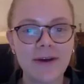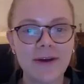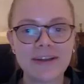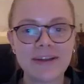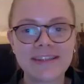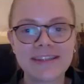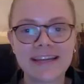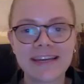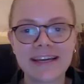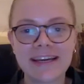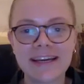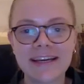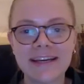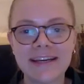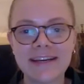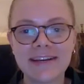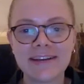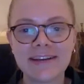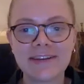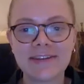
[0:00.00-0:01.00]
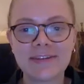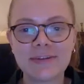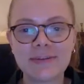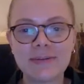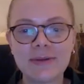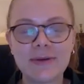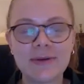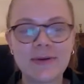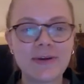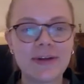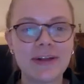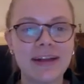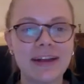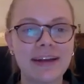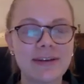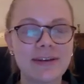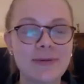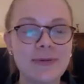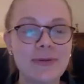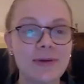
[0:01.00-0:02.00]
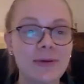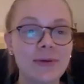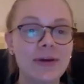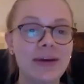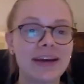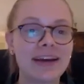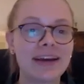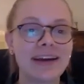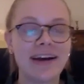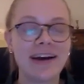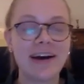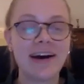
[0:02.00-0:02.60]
would say, to be quick,